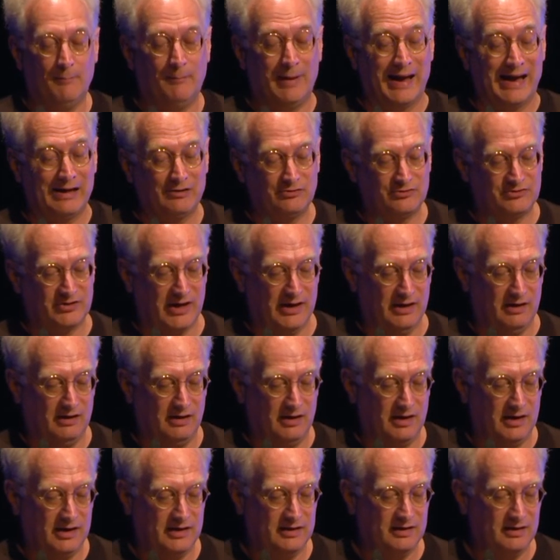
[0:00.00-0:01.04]
about
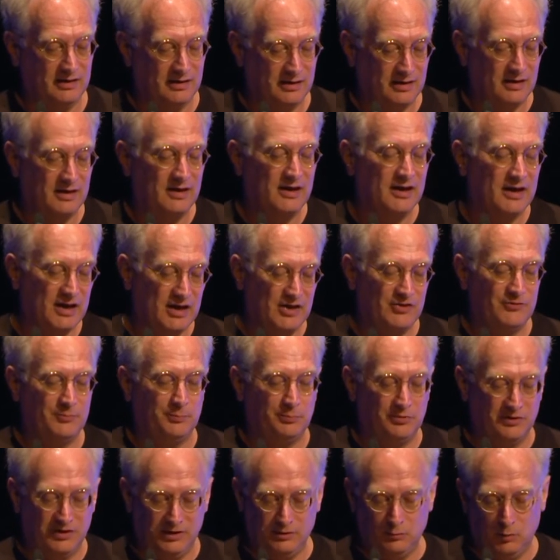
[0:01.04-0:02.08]
AI, is
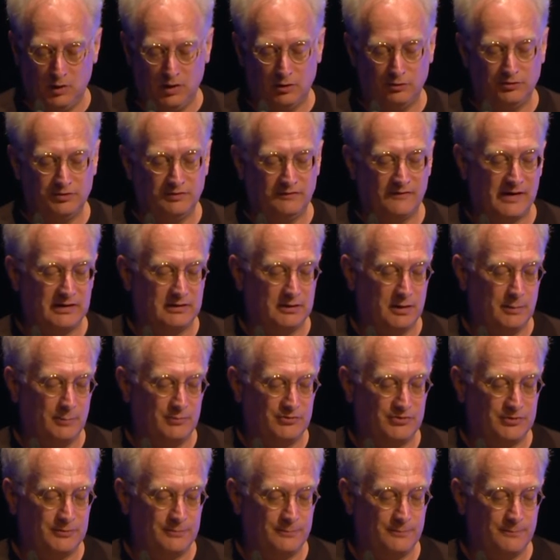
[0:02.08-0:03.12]
pretty well
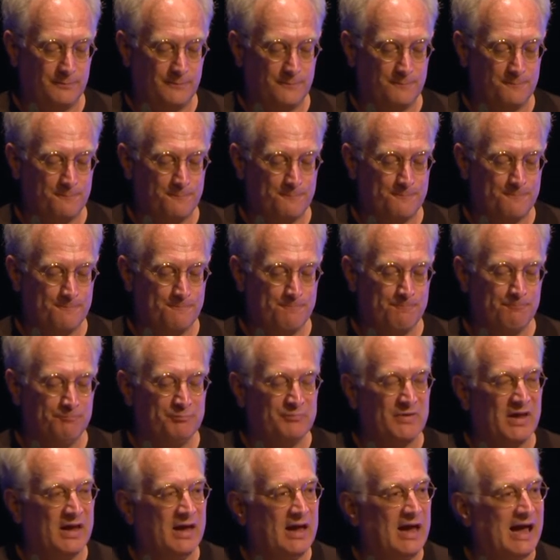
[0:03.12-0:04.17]
developed.
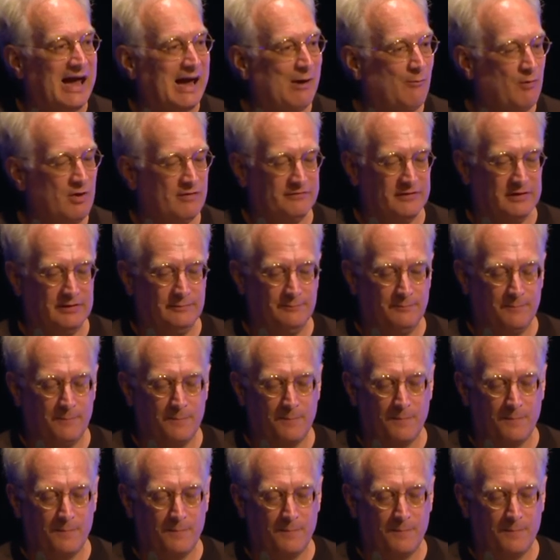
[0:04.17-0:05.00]
However,